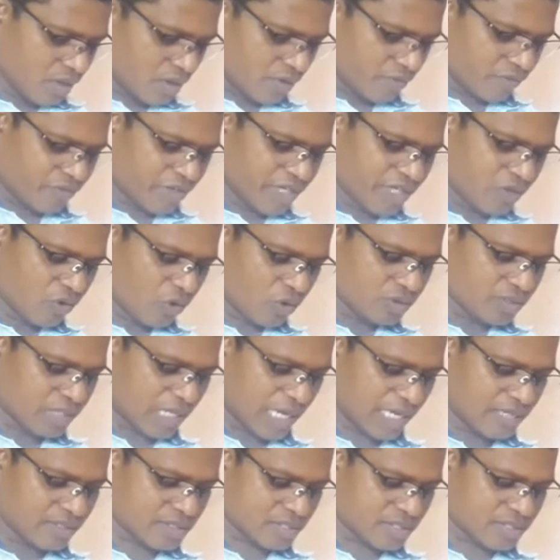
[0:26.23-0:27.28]
We know
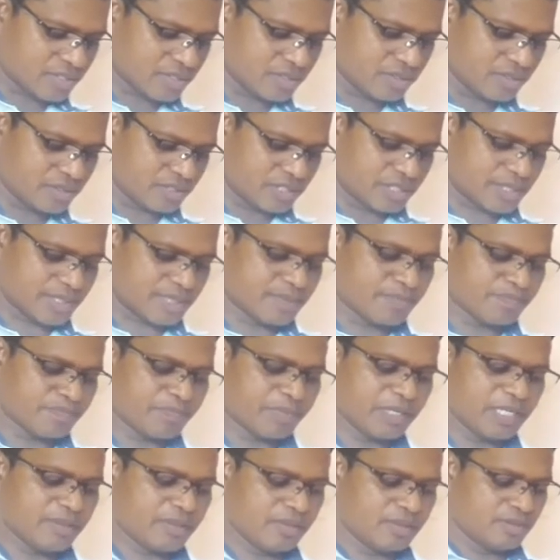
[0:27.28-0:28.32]
that the
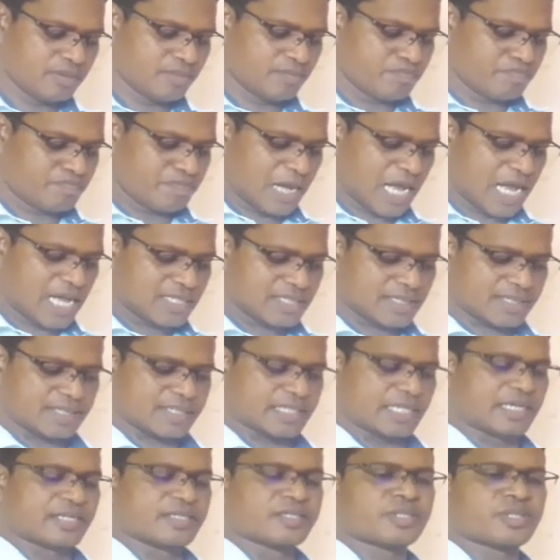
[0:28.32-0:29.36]
simple past
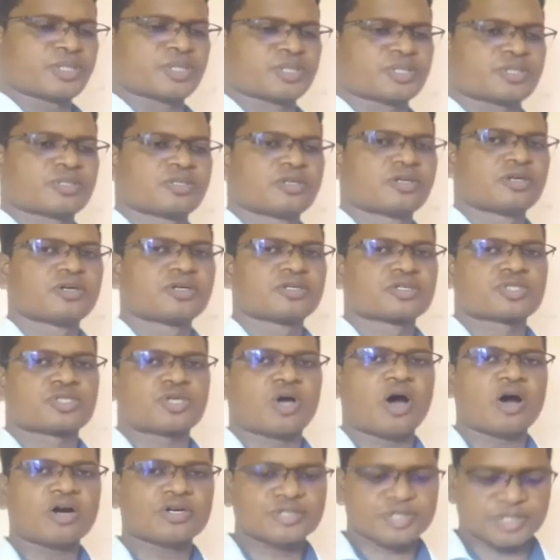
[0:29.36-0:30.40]
tense
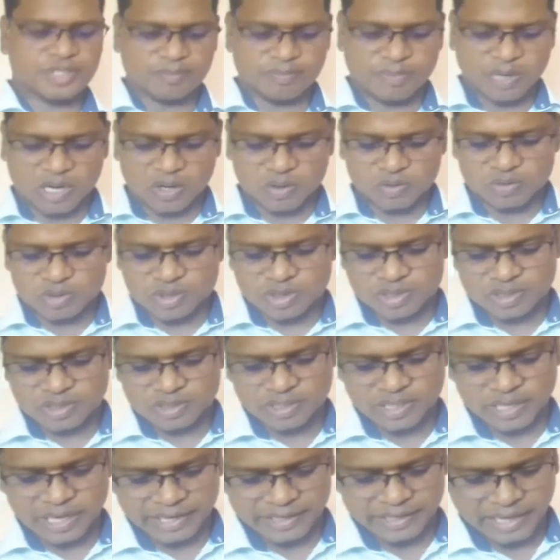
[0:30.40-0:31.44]
talks about
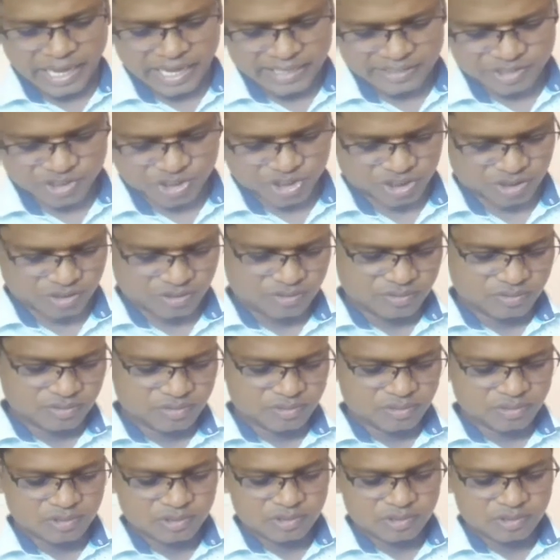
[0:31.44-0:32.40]
an action